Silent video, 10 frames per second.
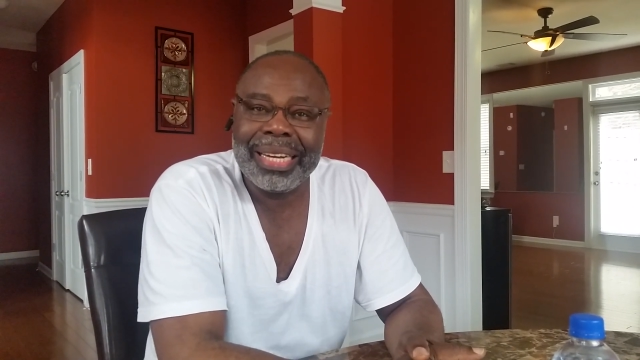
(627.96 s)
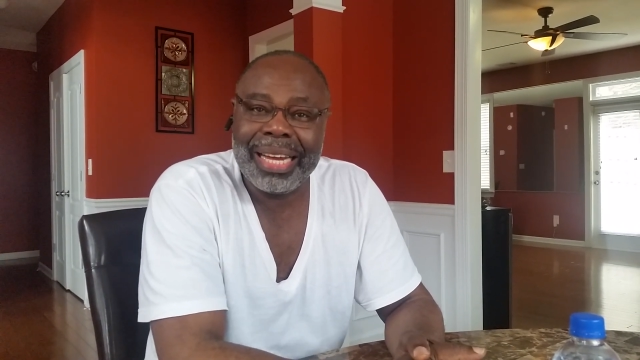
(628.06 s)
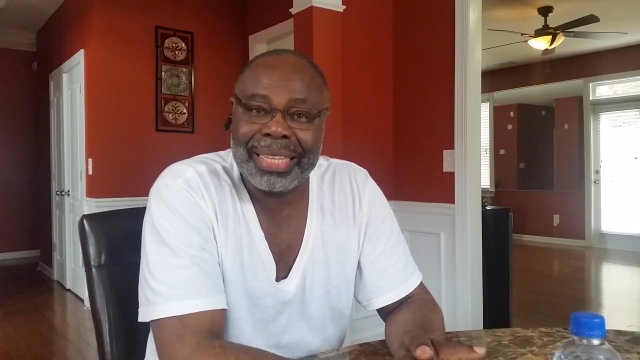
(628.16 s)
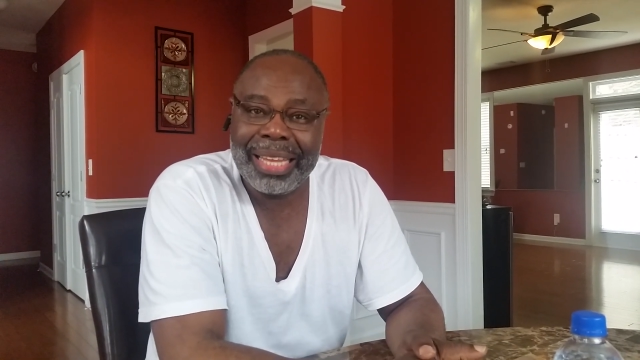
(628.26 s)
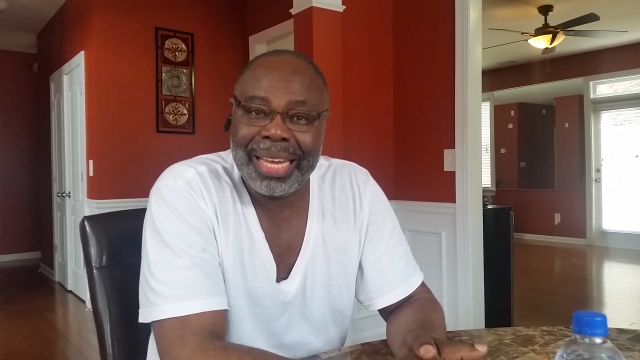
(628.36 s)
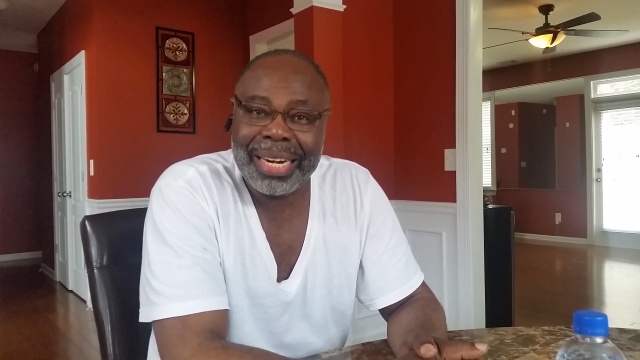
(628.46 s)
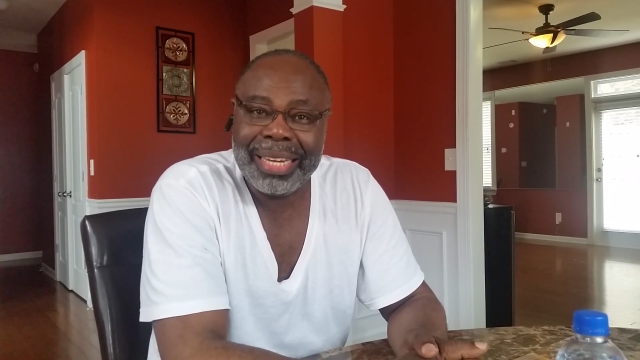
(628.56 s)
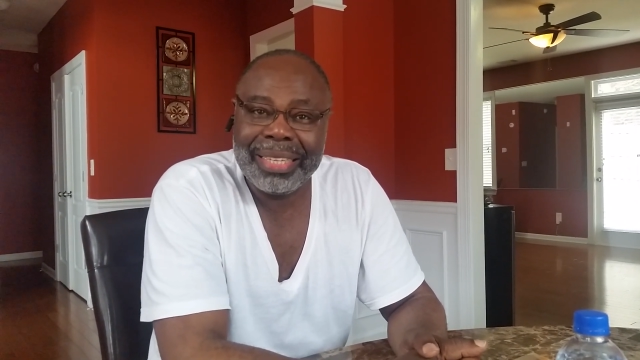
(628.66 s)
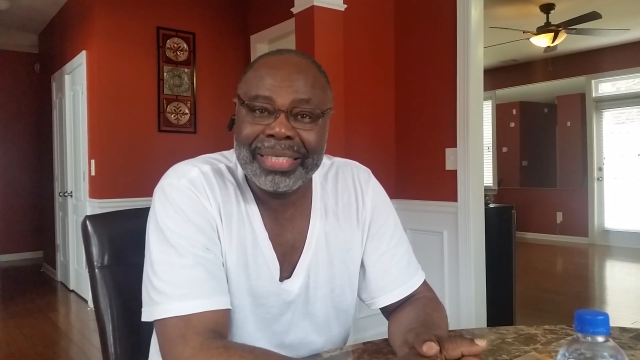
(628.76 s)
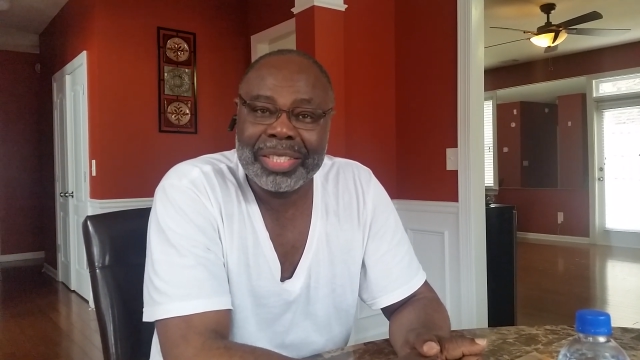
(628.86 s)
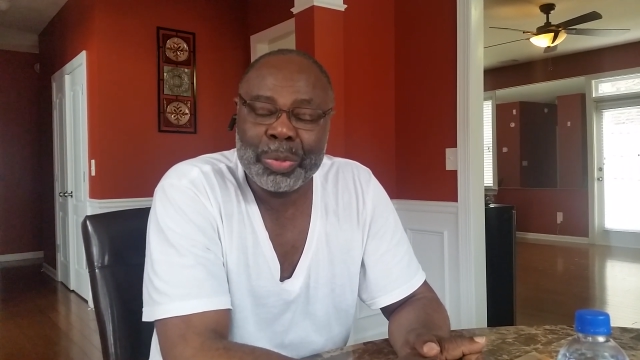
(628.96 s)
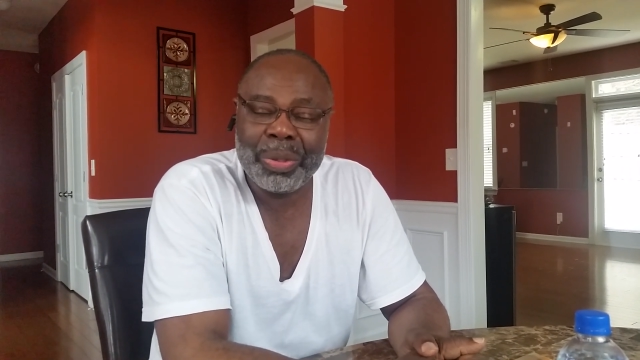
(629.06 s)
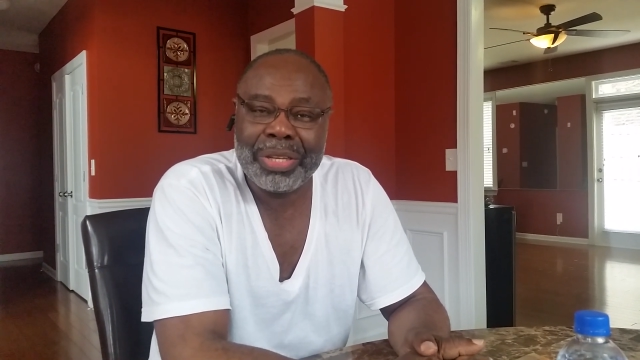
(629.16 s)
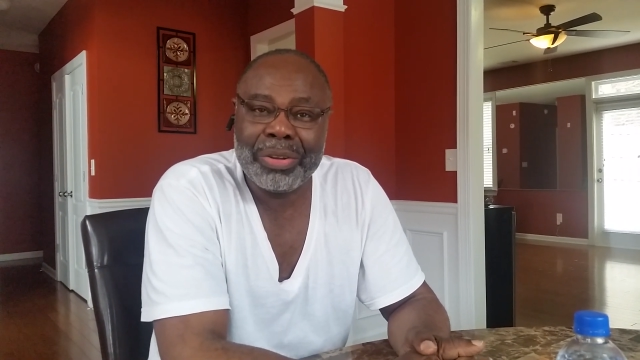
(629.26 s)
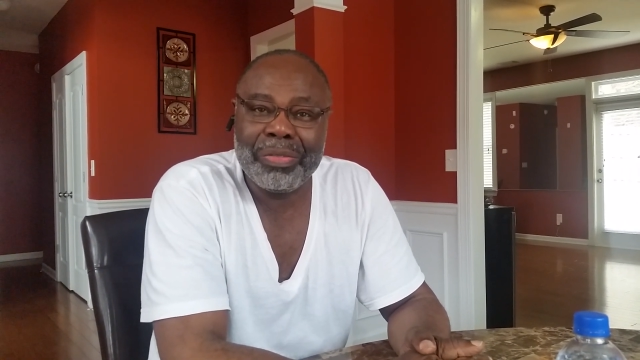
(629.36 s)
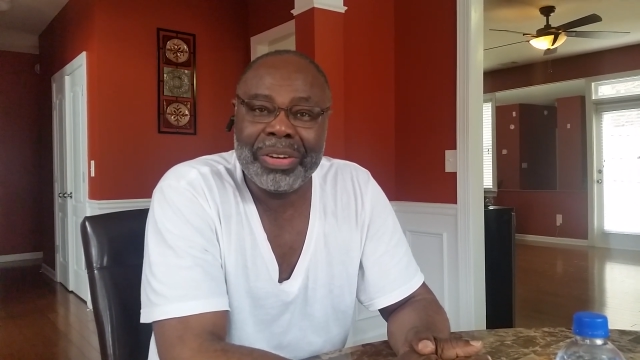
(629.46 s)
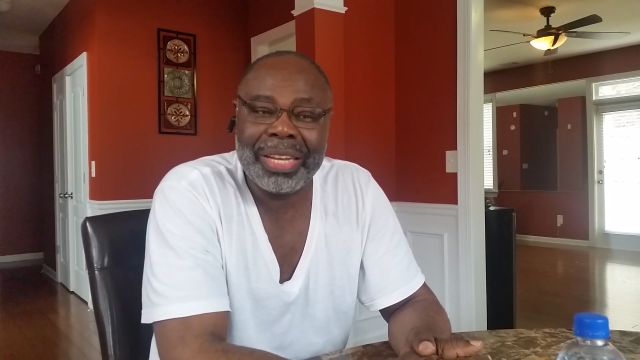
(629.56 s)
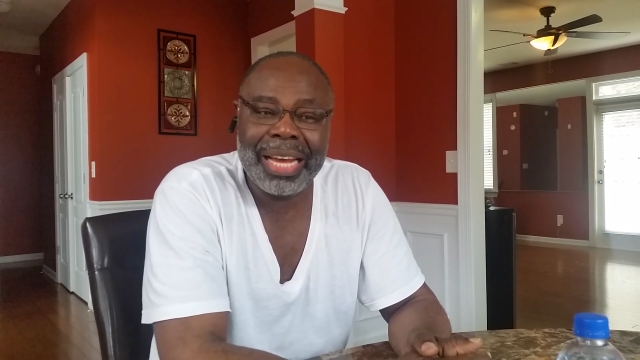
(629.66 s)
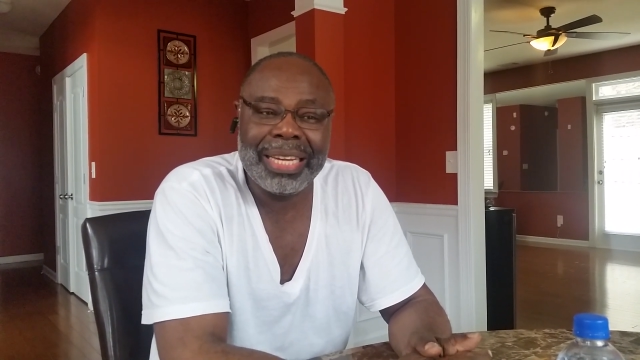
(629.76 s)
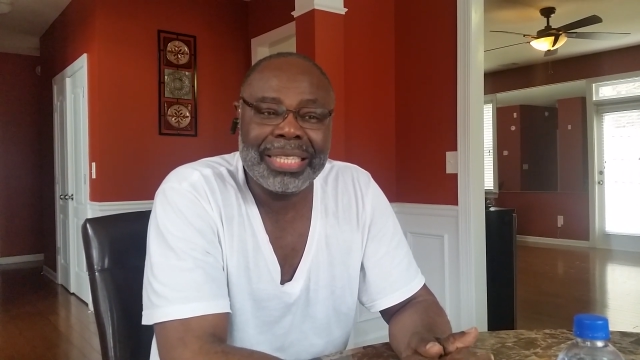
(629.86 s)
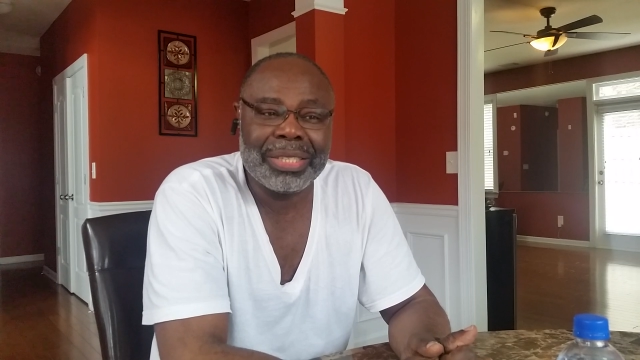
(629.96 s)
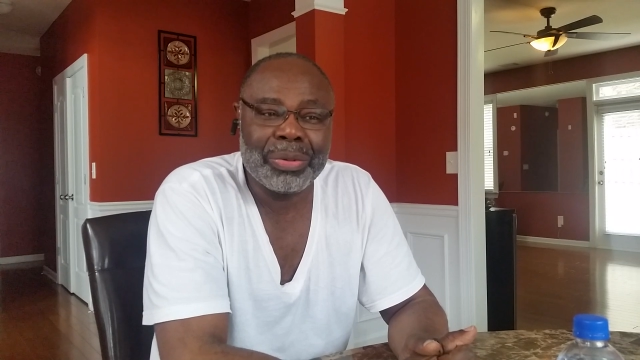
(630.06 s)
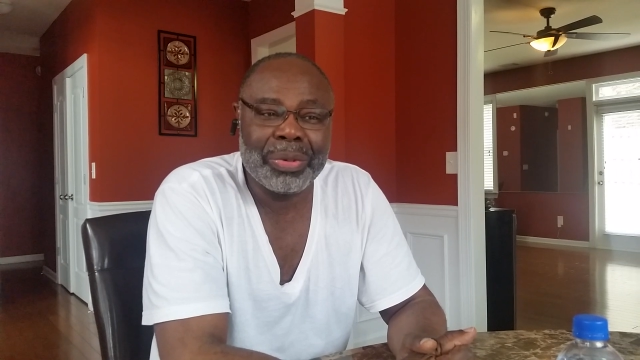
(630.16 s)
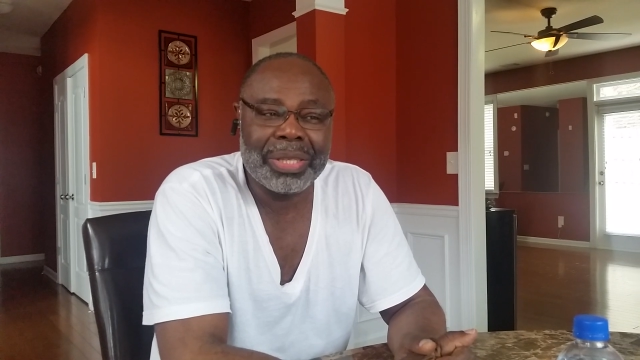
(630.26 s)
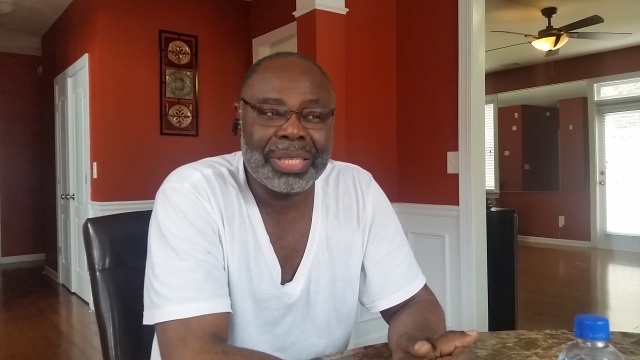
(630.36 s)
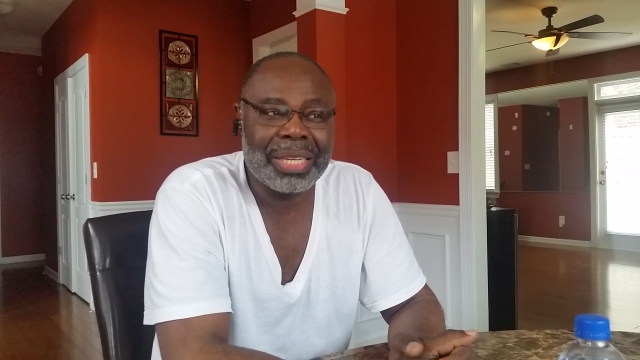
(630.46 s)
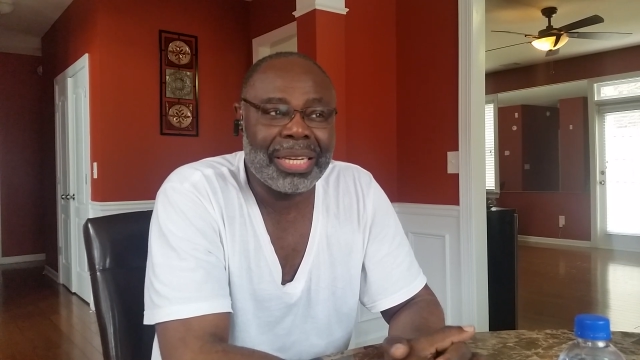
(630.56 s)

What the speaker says: Atlanta, spent overnight with